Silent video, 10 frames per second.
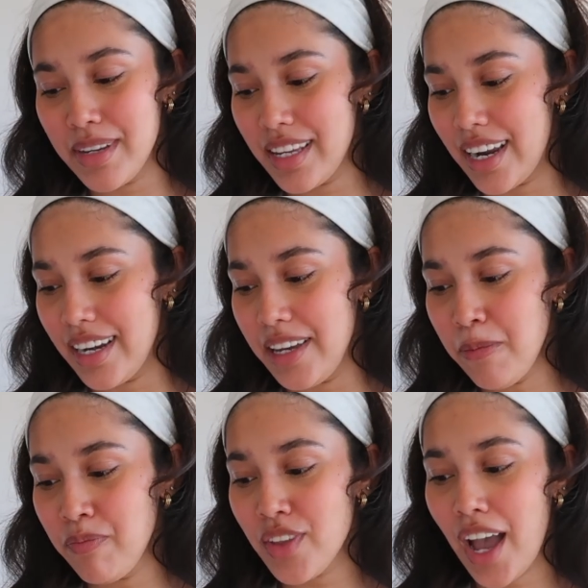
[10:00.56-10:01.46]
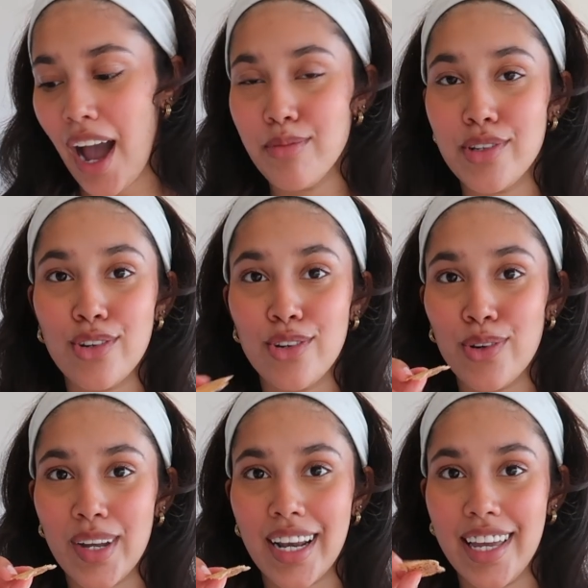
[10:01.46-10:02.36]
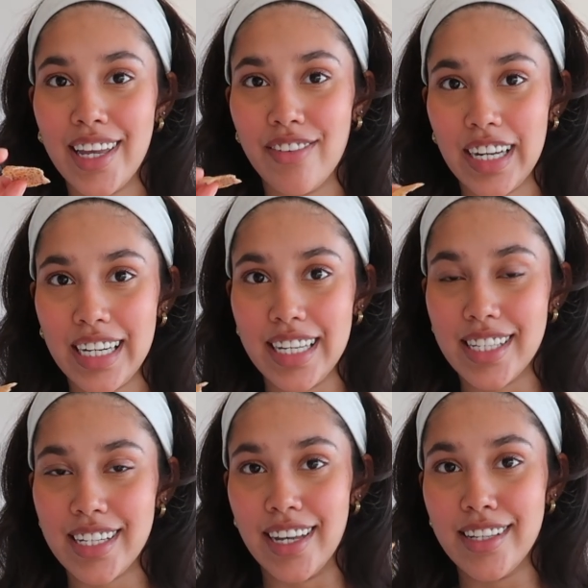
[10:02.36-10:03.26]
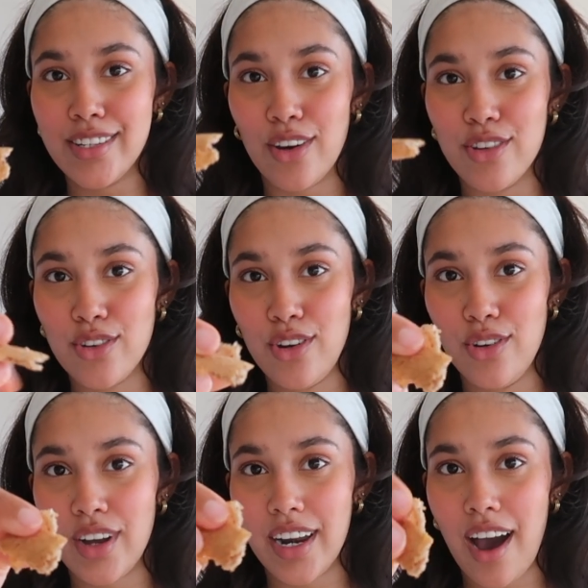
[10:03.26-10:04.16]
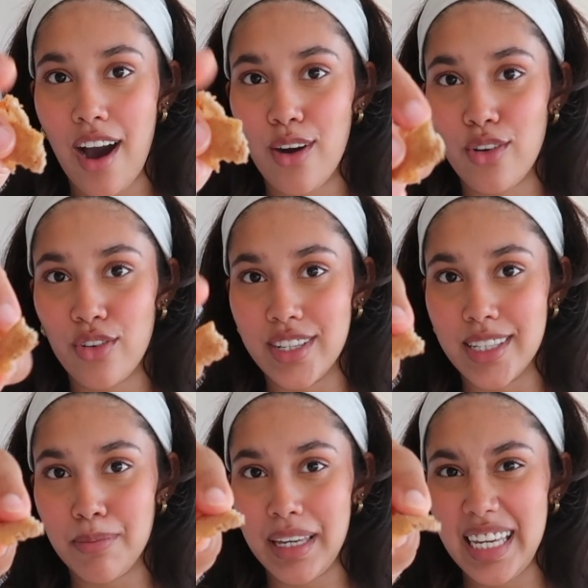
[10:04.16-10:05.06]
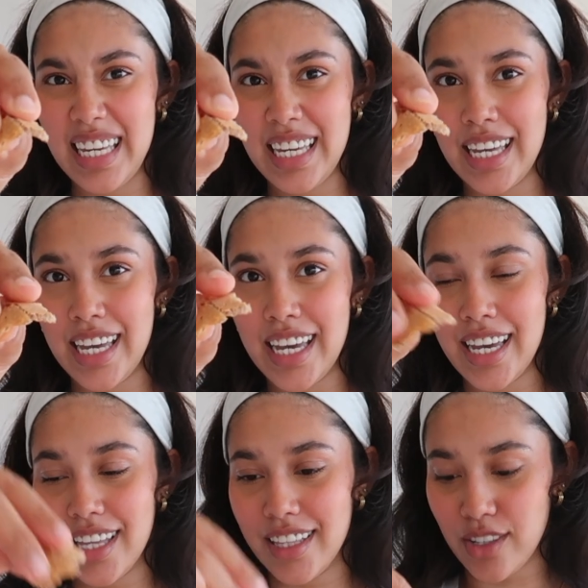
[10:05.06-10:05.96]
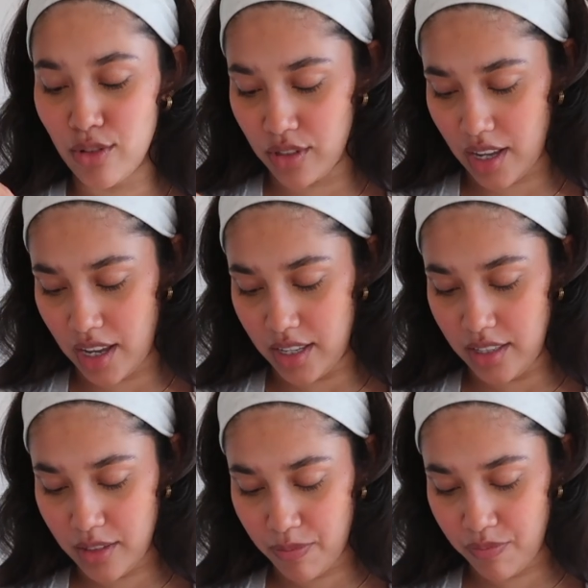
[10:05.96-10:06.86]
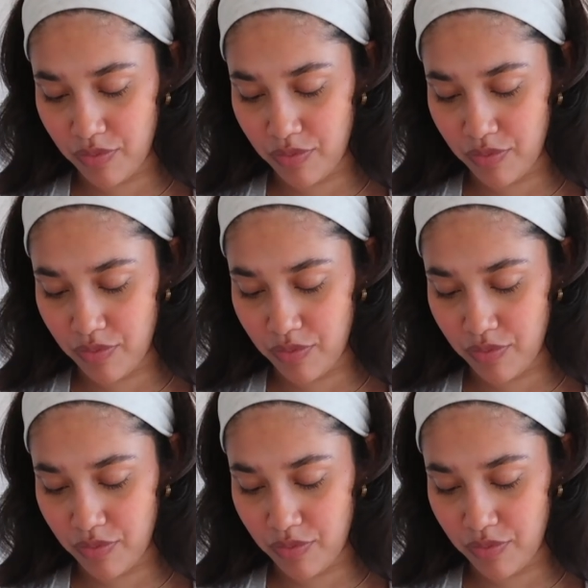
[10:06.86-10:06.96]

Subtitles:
be ready, I'm just going to quickly give a taste test. Also look at how crispy this dosa is.